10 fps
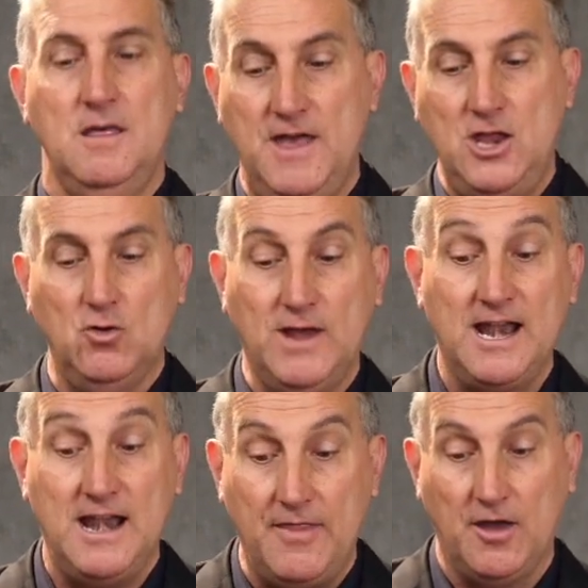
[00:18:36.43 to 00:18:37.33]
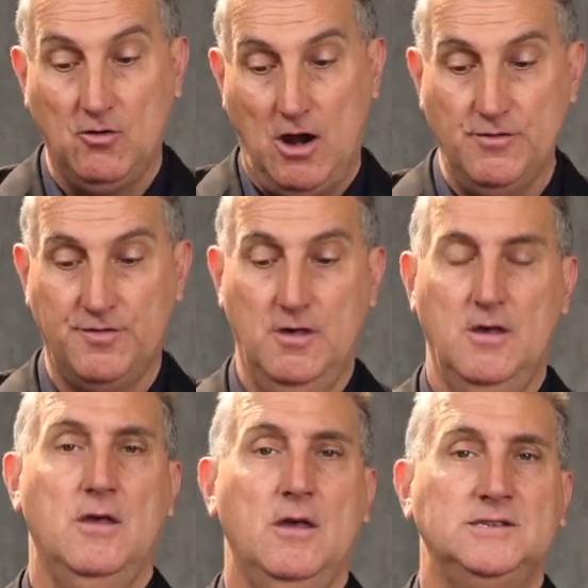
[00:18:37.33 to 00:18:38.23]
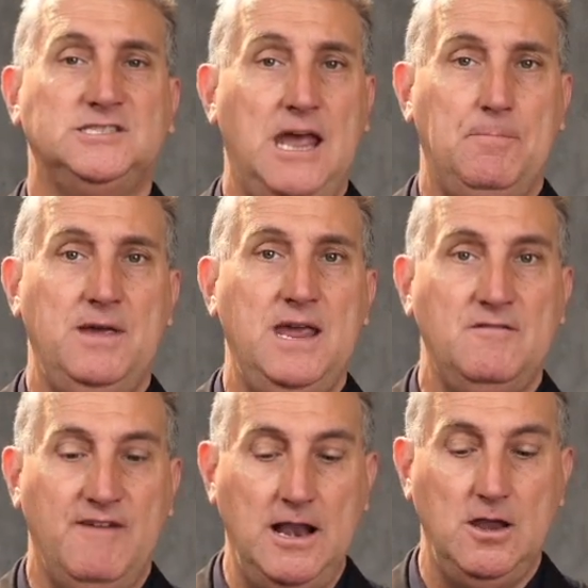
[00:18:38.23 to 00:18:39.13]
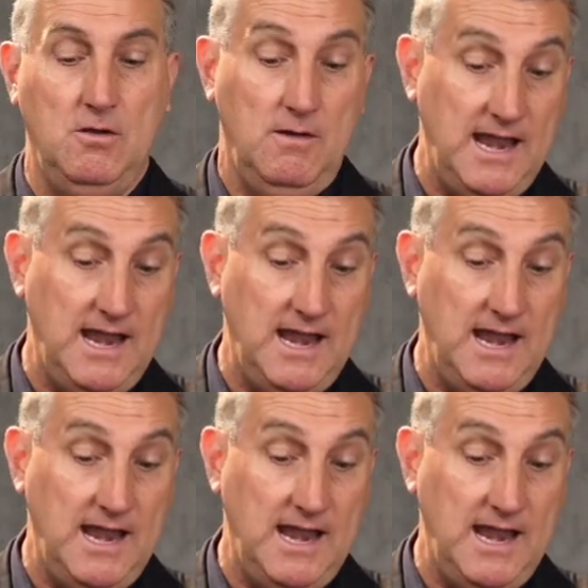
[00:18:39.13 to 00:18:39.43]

then you'll get another growth step in value.